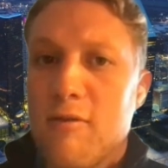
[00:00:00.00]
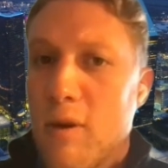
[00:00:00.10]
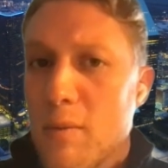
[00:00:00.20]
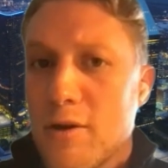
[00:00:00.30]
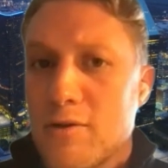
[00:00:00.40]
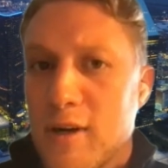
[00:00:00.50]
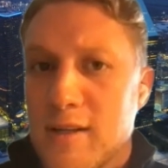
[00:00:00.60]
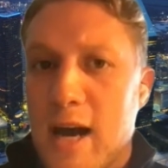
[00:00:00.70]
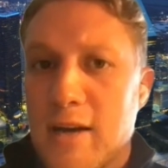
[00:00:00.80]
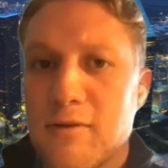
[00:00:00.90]
from those
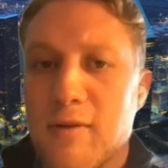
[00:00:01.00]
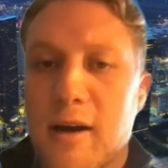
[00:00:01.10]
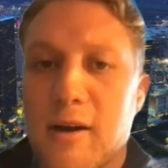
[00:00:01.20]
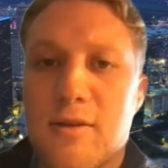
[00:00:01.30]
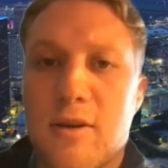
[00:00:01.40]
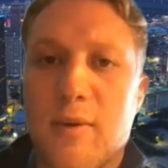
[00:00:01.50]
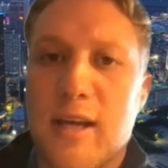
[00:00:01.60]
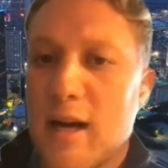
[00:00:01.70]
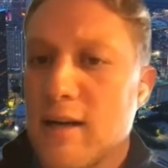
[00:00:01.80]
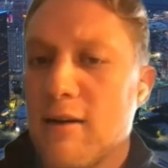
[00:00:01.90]
transaction records, so we
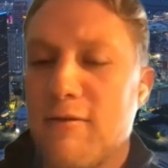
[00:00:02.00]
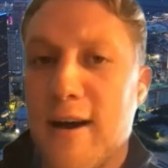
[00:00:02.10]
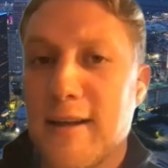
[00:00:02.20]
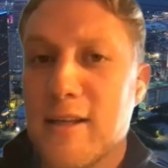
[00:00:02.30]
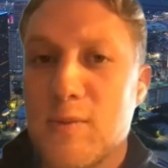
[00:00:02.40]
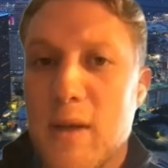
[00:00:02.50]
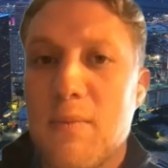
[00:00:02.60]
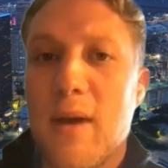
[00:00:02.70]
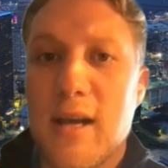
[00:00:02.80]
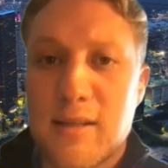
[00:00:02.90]
can identify the
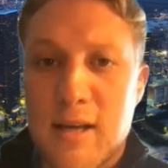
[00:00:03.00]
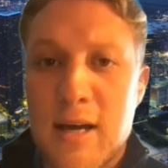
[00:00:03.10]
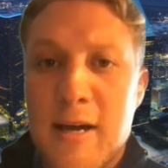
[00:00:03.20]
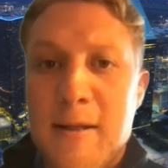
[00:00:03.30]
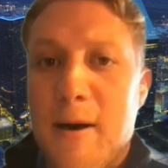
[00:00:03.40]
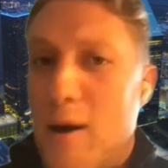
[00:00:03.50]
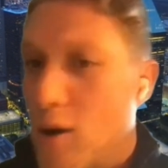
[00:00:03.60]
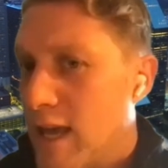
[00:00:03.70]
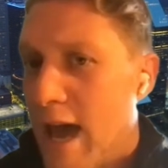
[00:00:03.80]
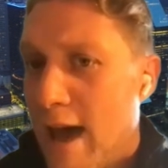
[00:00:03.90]
spin-based
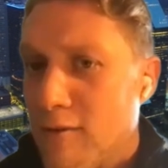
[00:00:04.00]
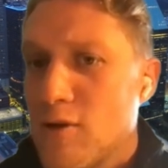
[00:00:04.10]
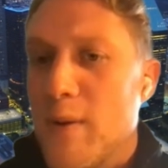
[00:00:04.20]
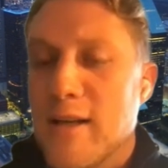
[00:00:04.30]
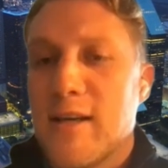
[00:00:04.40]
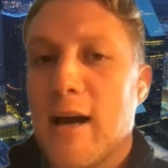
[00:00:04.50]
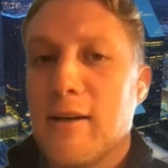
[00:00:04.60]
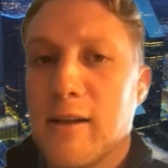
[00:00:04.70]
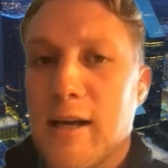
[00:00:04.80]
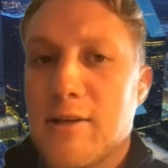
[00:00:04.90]
or the average base
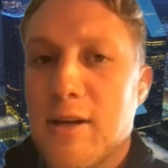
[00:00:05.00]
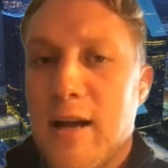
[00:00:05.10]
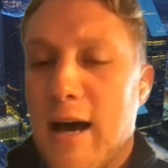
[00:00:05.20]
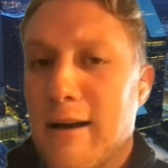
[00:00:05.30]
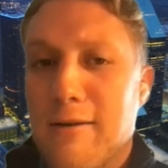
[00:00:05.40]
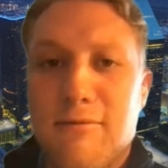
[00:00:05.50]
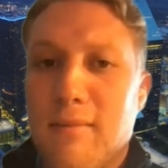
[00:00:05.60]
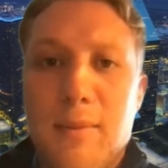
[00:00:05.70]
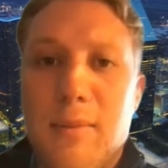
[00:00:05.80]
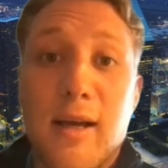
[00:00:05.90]
calculation out of
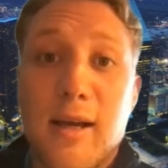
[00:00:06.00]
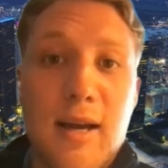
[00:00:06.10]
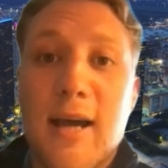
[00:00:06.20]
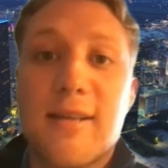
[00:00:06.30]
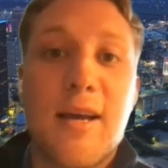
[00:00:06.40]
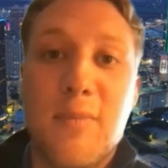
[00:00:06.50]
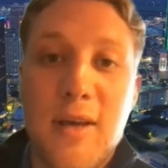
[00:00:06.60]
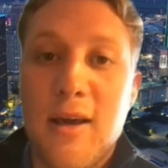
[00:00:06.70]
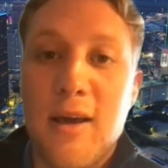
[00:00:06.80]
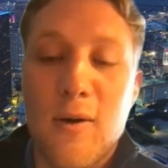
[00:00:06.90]
maybe like an SAP
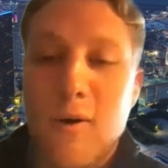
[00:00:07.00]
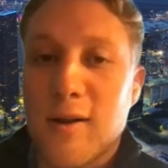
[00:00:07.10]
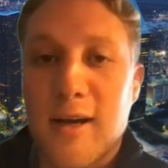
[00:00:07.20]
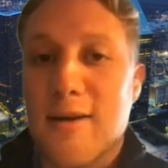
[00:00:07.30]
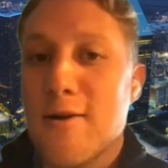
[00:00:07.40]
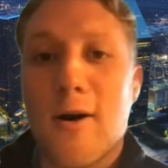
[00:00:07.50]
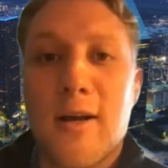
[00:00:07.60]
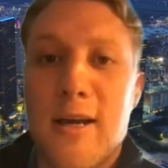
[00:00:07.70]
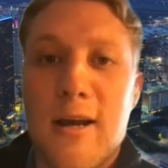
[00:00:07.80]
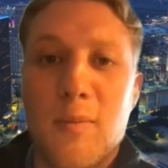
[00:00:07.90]
or like a
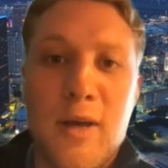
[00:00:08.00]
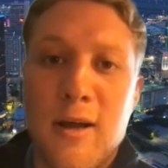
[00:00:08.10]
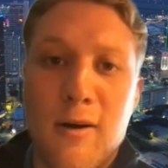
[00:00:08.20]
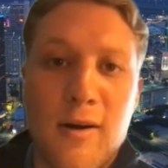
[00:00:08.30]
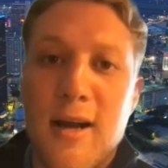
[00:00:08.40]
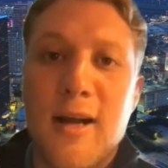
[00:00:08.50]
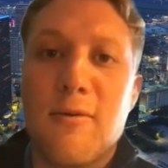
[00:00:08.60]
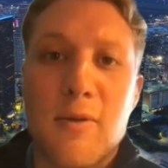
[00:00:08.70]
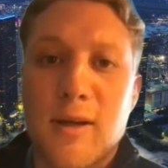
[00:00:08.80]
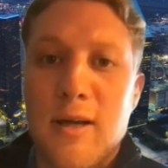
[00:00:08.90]
Yardi ERP or
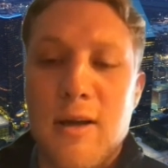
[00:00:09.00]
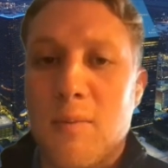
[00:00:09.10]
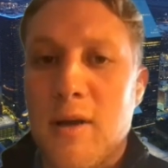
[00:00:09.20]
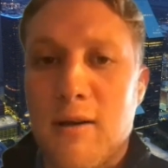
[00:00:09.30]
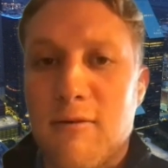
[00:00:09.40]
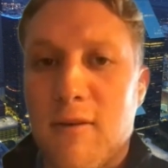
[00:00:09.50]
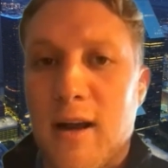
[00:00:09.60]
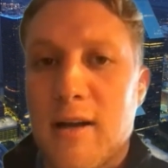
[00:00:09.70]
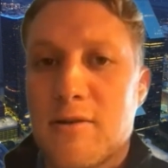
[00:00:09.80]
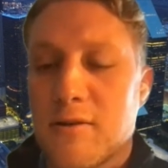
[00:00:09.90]
any really ERP and
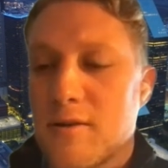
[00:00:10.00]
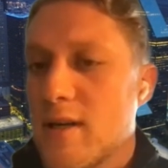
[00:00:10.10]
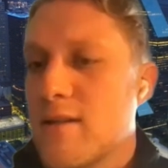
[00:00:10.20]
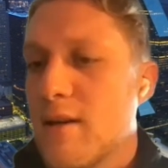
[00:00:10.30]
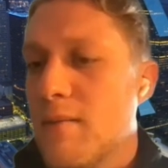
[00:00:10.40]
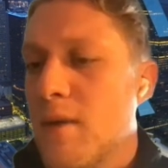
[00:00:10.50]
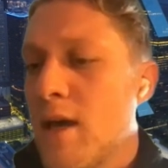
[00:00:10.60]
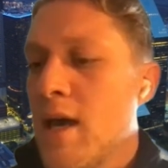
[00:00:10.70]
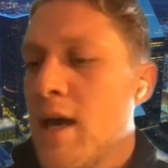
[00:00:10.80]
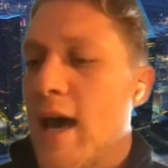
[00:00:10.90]
financial system.
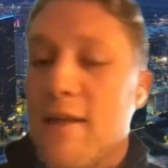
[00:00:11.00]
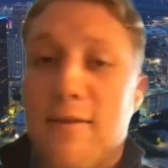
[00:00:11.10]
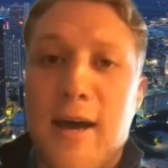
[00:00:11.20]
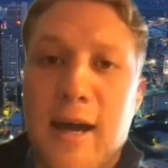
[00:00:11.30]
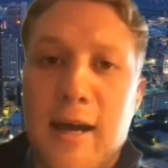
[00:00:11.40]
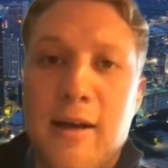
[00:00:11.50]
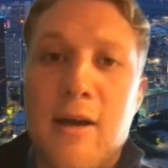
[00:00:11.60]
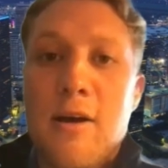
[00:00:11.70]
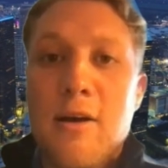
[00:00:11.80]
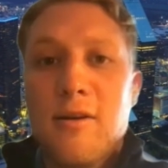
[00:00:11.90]
And then